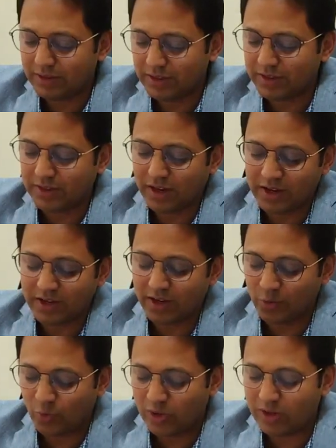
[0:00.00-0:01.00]
it
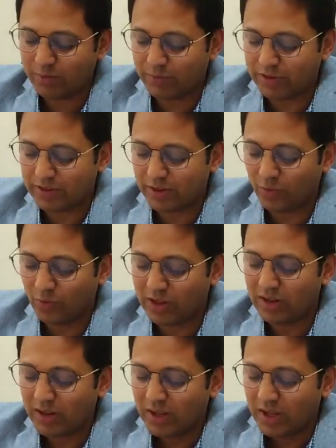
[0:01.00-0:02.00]
ended well, pretty
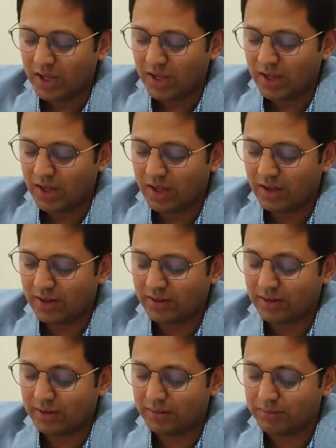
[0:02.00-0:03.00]
well,
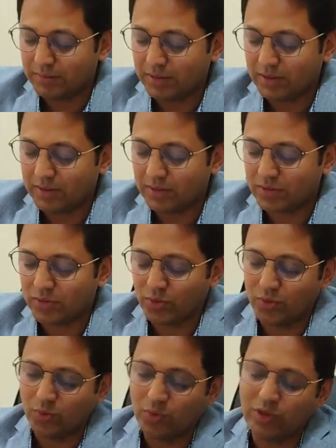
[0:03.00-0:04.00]
and
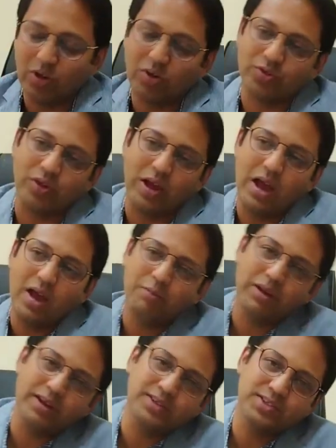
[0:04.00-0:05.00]
so we also have
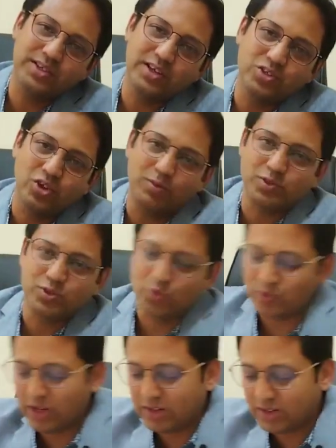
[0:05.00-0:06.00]
exchange of
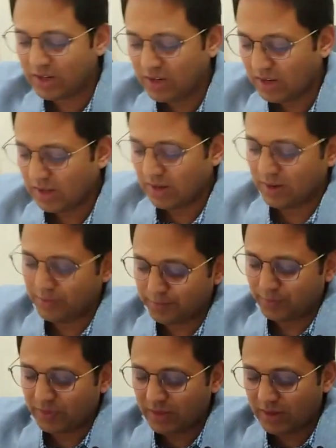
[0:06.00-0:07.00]
student.
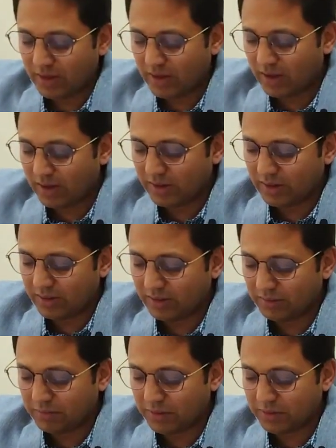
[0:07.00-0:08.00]
I
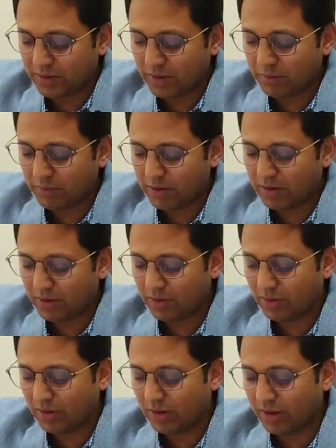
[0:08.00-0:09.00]
remember
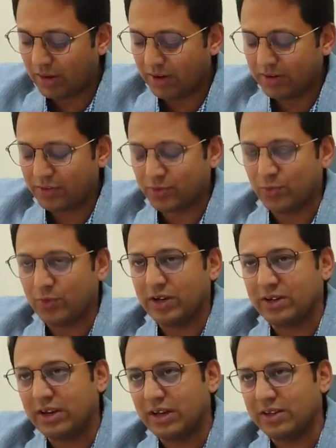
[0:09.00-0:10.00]
I had a
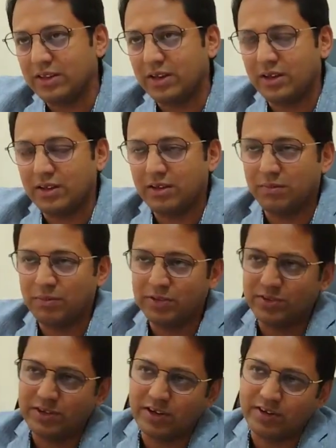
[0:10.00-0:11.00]
student here, they
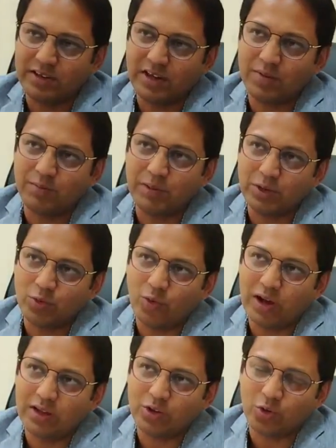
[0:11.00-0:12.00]
visited there,
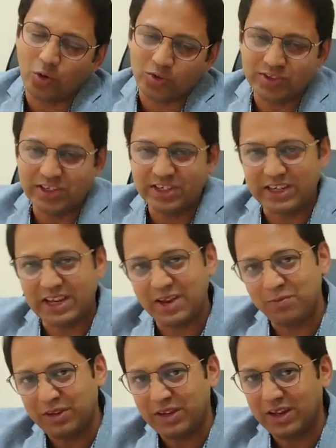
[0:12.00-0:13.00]
meanwhile Costin
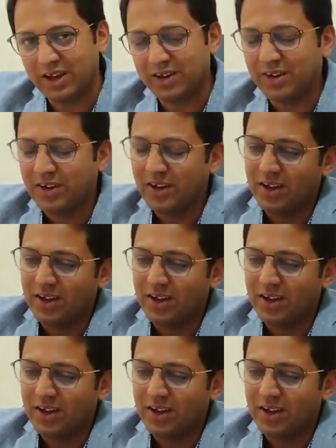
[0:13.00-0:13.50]
came here